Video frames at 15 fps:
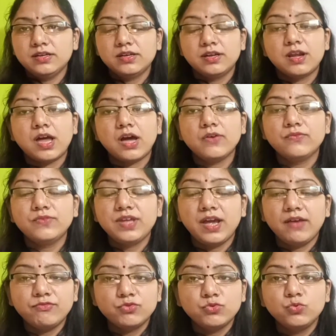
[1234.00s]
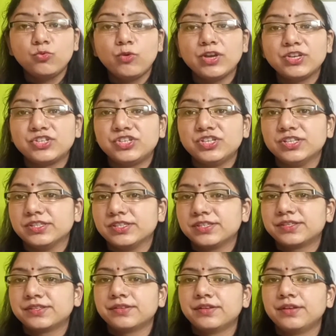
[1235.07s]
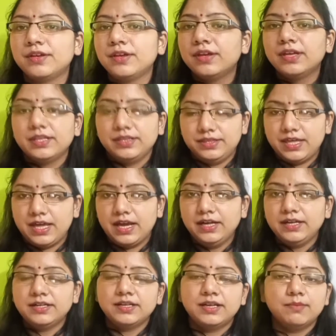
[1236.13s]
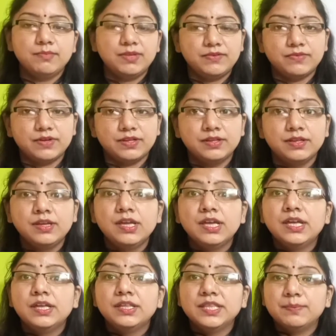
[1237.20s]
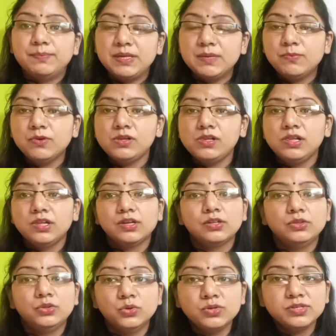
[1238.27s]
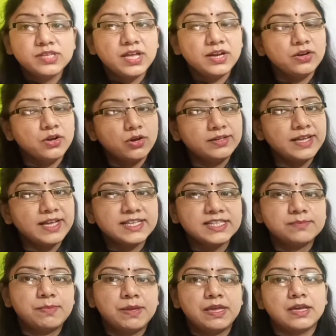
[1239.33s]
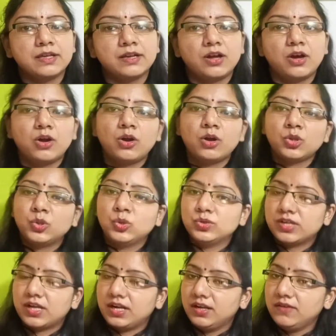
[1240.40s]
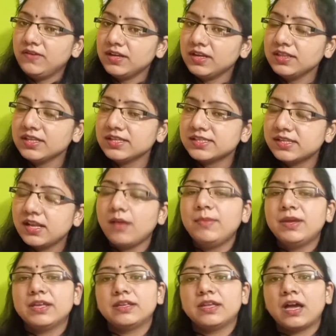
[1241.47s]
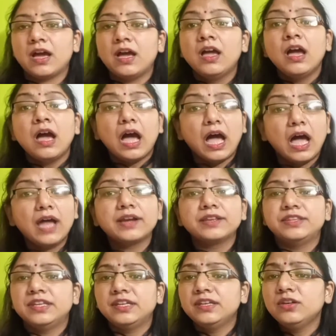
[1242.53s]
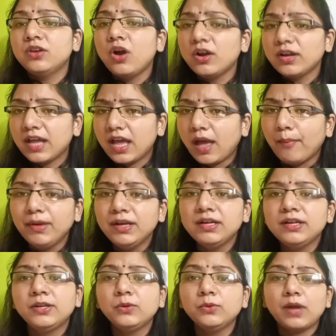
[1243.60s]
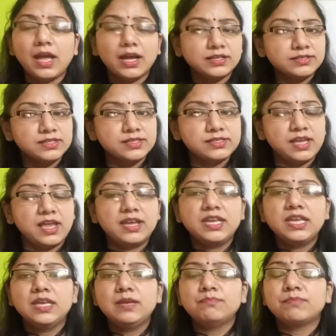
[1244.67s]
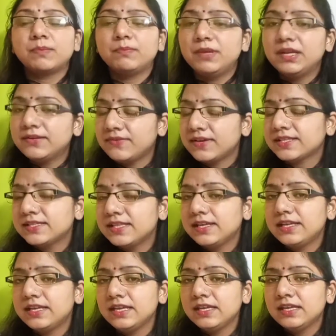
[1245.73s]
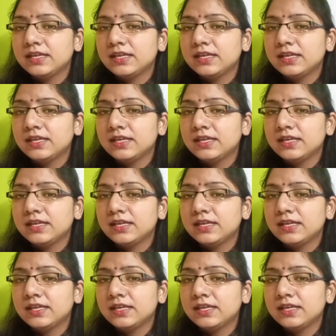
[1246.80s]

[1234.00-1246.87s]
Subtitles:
now we have two questions. That number one, the people, those are not taxpayer or those are living in the slum area, are they not able to access any public facility?